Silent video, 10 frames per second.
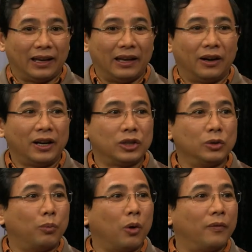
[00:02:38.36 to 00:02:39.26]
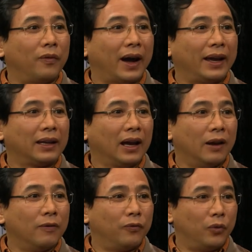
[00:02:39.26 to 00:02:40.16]
in order to provide
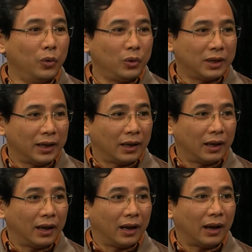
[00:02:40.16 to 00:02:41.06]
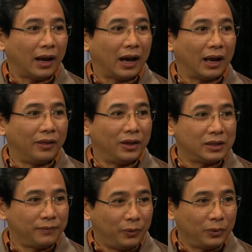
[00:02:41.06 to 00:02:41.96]
food, and this
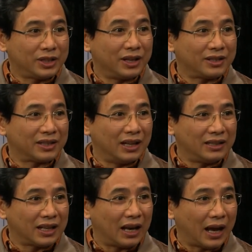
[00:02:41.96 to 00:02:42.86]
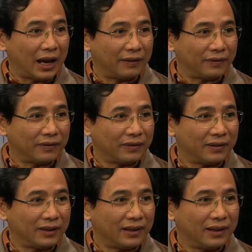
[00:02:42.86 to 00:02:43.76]
food sustains life.
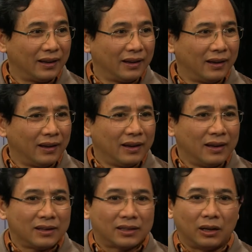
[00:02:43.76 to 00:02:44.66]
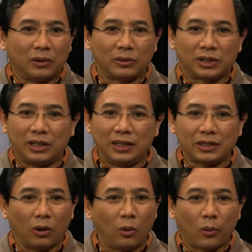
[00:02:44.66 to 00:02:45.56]
Mm -hmm. So she's
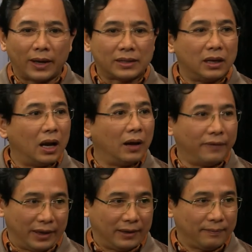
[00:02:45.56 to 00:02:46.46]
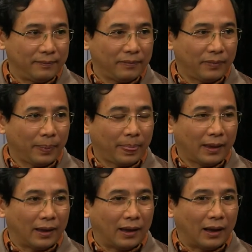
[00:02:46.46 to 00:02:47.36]
always loving. Mm
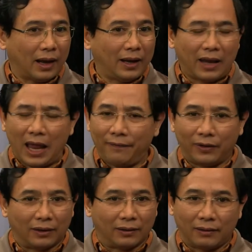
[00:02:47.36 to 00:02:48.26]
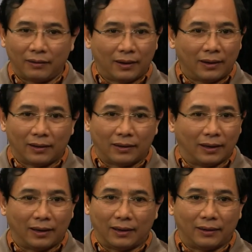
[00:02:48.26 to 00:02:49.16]
I'd never
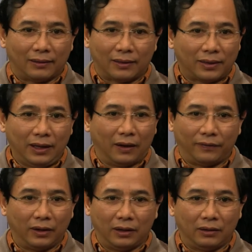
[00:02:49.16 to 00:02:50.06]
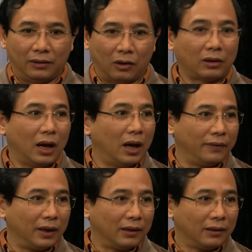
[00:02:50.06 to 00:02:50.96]
uh, think of her not loving.